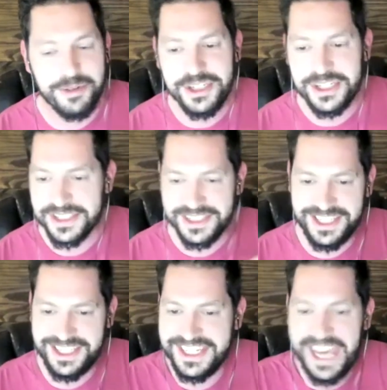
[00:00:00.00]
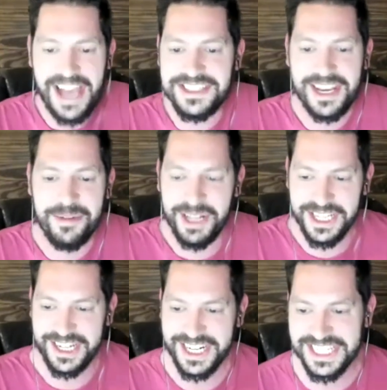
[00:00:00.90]
which is goddamn
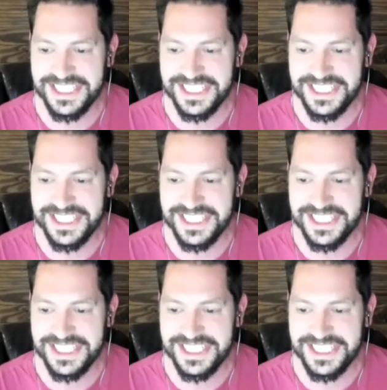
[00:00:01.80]
hilarious.